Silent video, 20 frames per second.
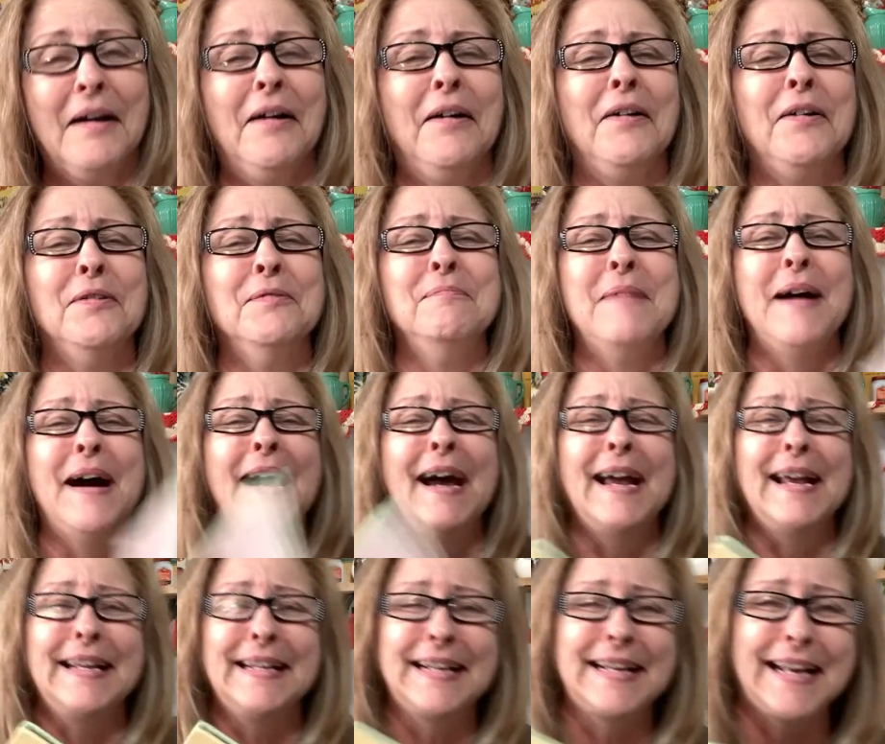Oh my
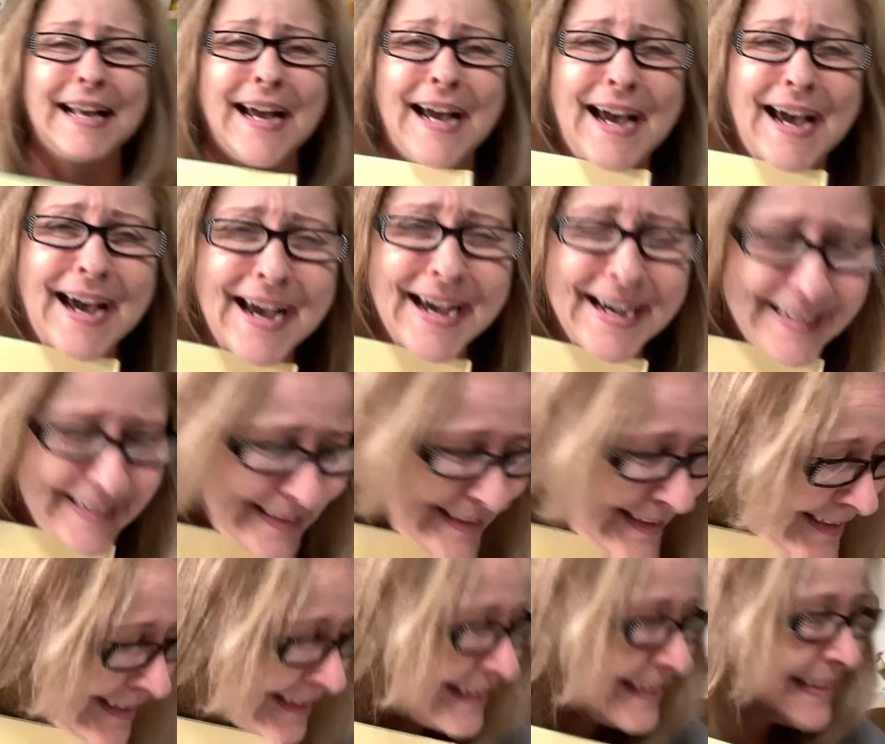God.
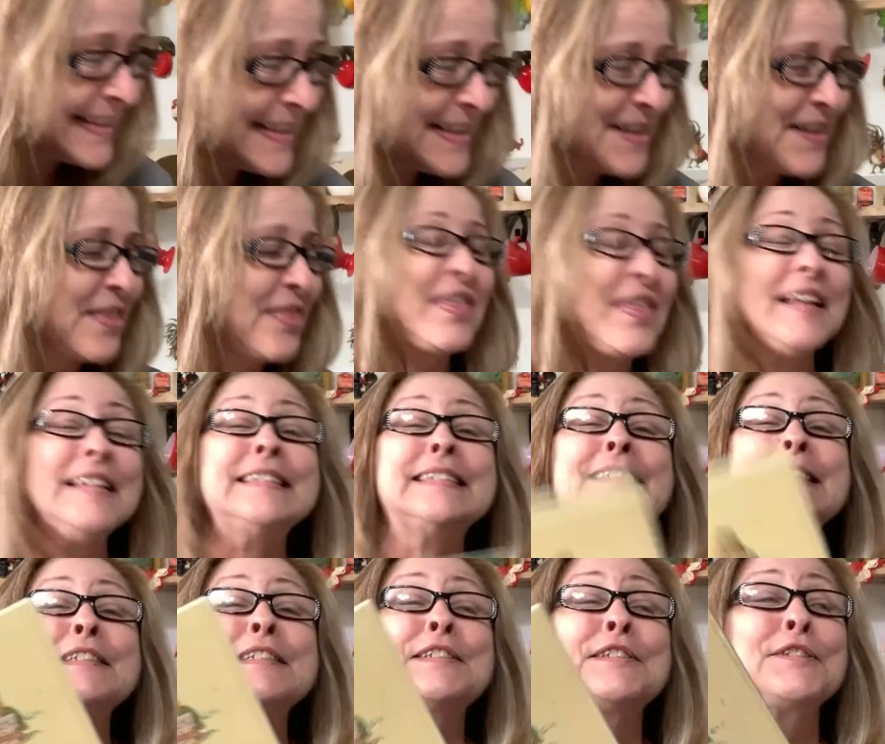This
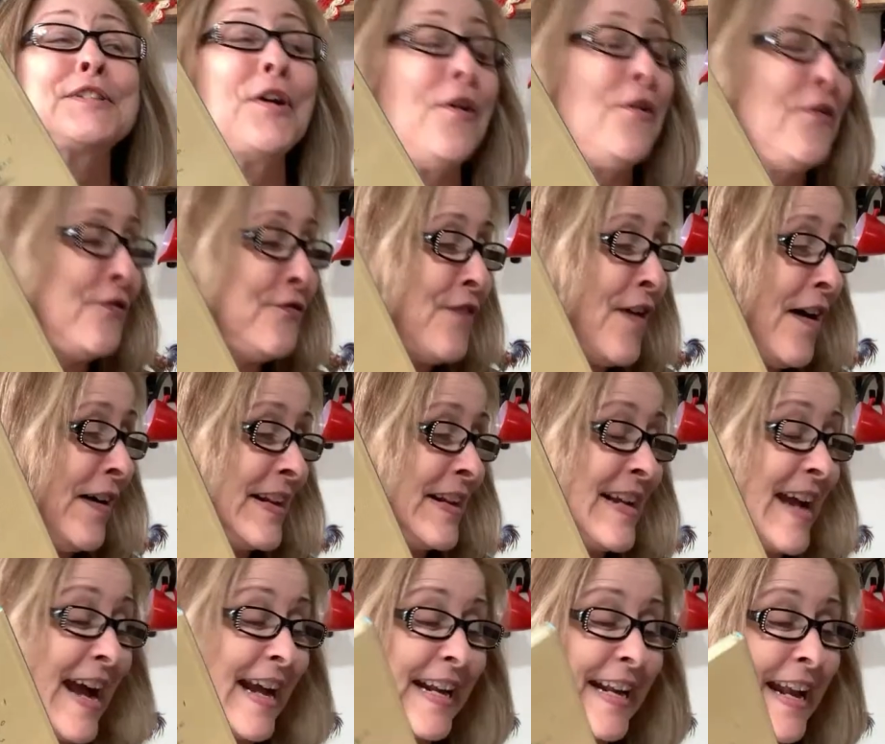is so funny.
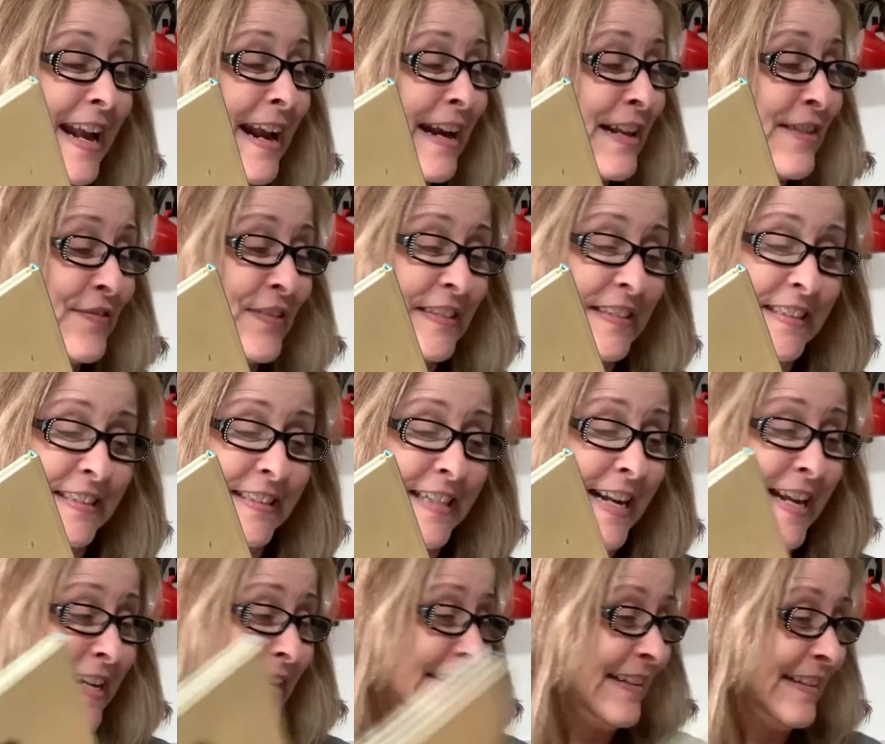I can't even
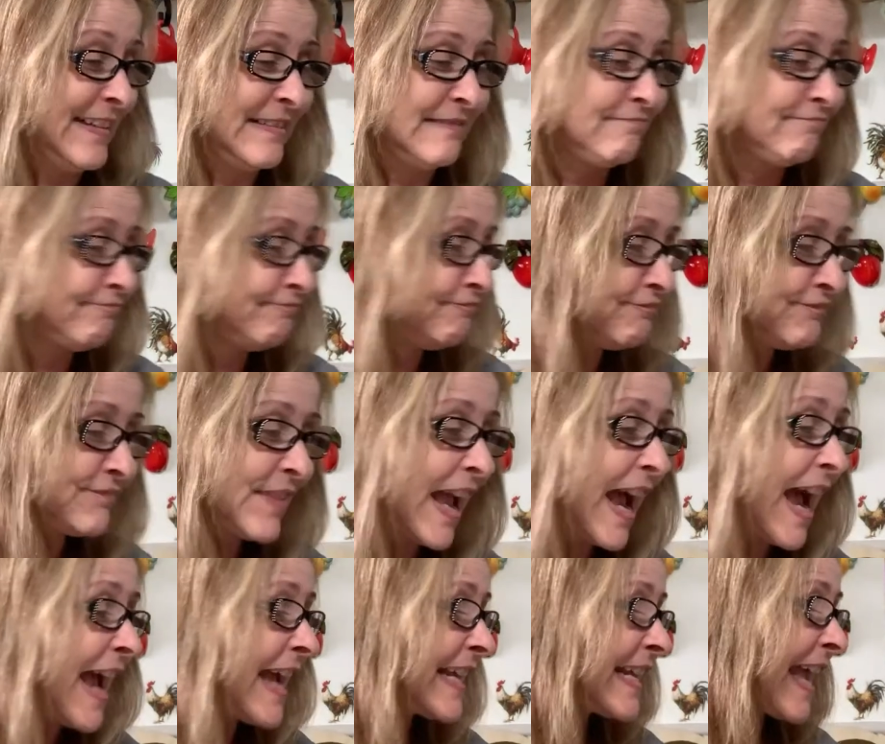stand it.
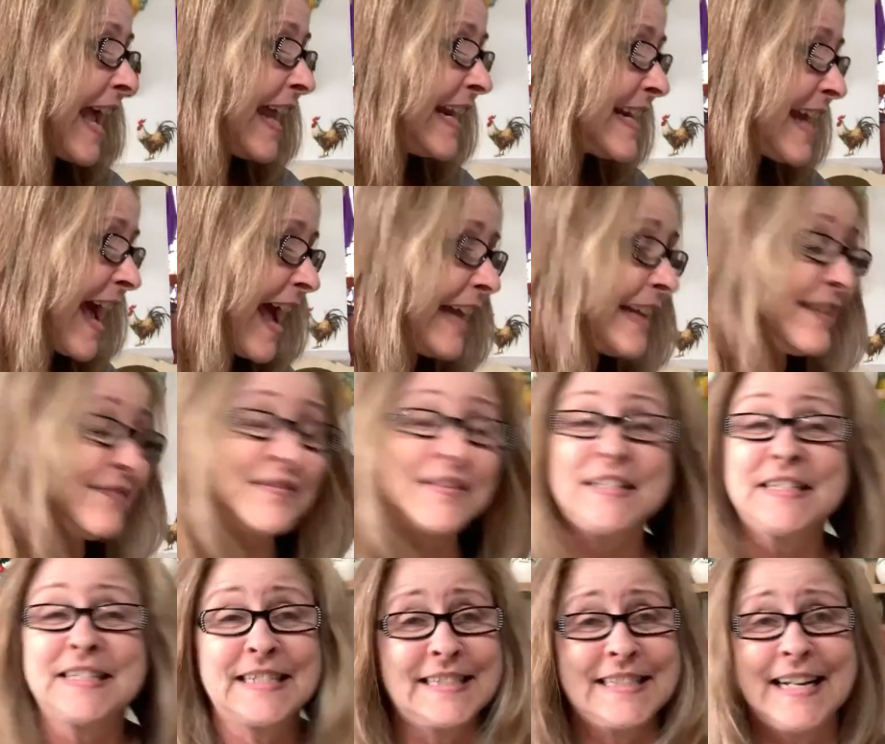I cannot
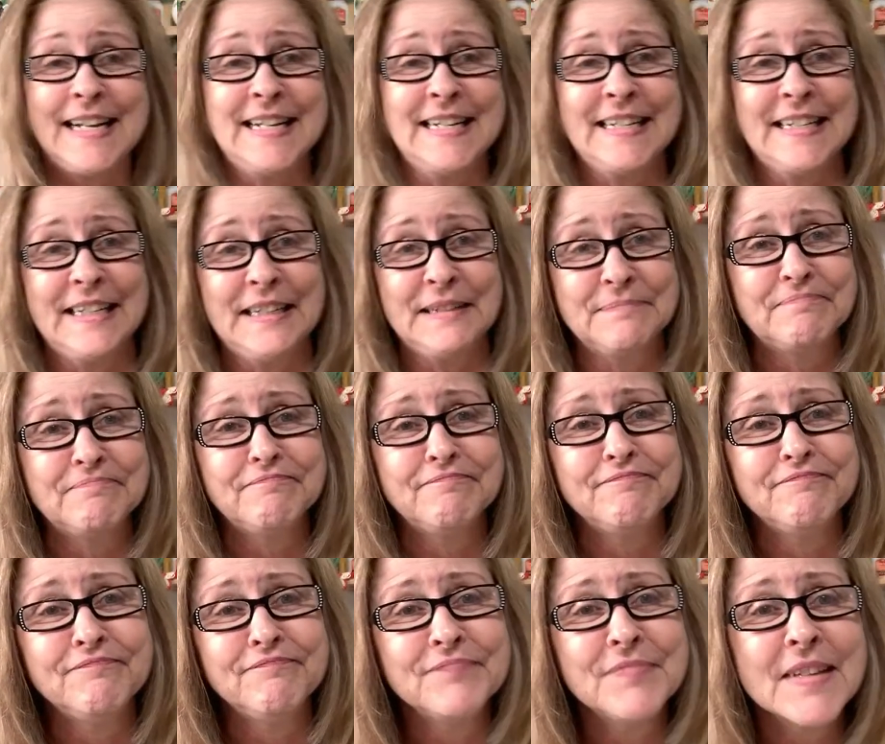even stand it.
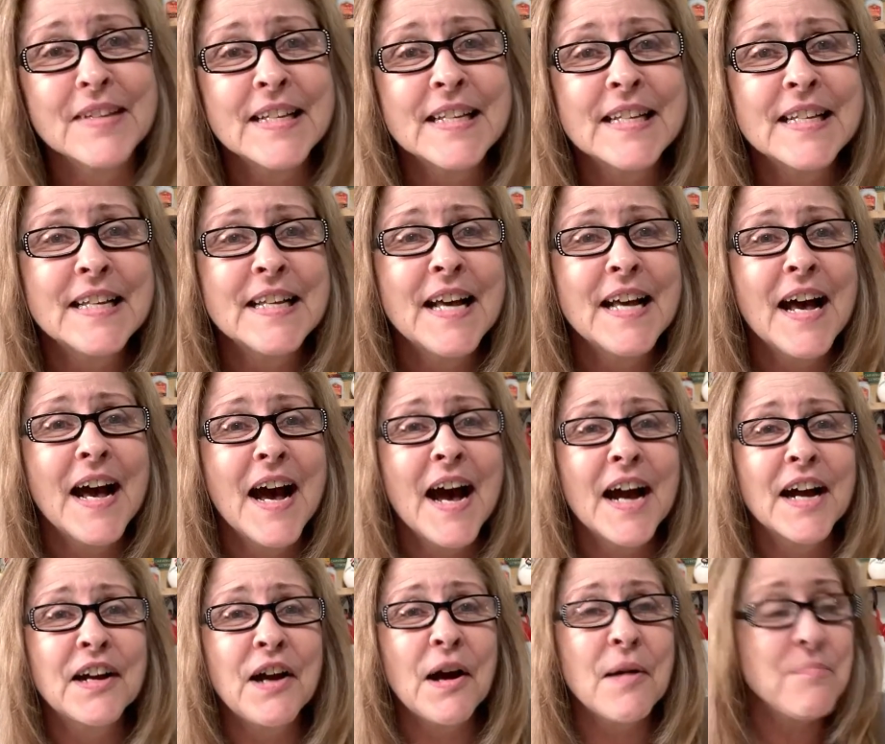
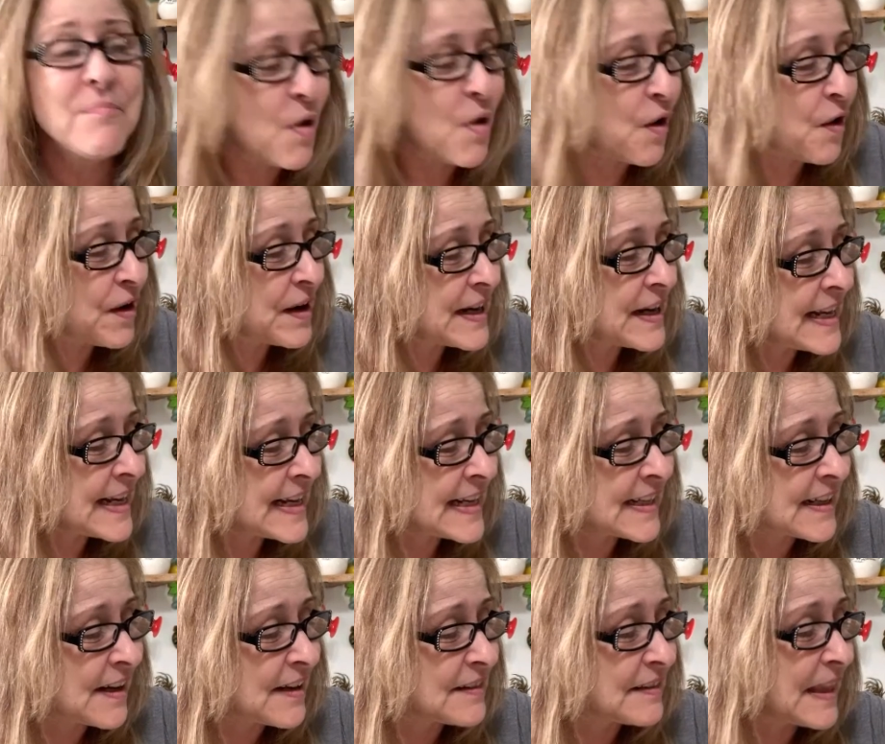Good morning,
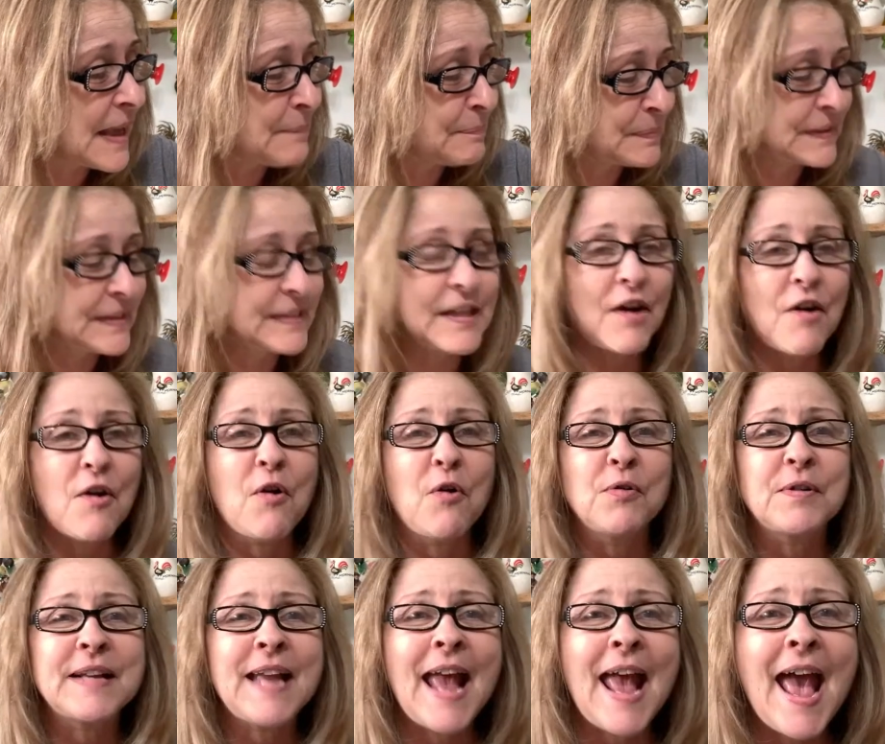Calypso
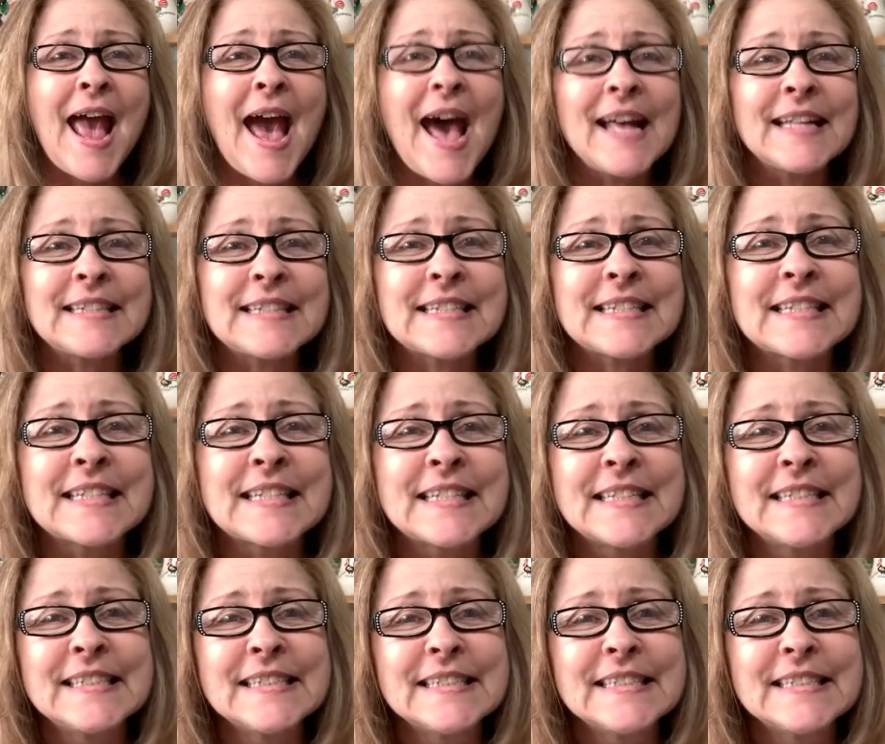Cat.